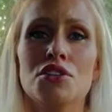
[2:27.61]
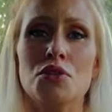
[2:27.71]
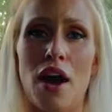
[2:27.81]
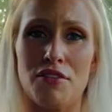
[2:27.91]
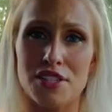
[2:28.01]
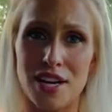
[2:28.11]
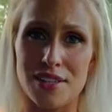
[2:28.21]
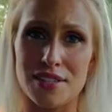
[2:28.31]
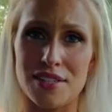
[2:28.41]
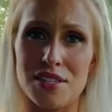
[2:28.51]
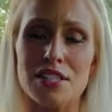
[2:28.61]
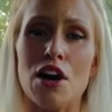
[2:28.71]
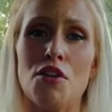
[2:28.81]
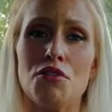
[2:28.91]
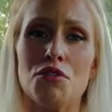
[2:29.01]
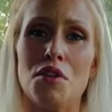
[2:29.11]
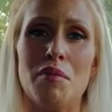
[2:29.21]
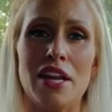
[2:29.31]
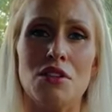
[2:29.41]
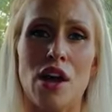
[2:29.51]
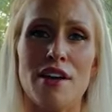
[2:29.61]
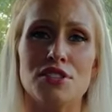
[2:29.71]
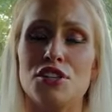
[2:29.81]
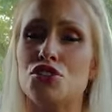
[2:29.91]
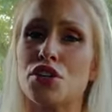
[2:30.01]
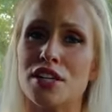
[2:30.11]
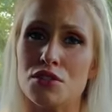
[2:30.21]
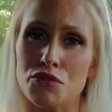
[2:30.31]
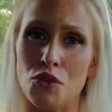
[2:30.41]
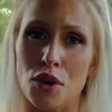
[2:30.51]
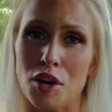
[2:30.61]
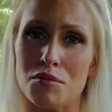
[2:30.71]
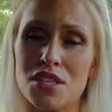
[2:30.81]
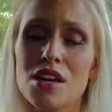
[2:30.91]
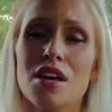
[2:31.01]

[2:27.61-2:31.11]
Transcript: to advertise itself through the many lives it transforms.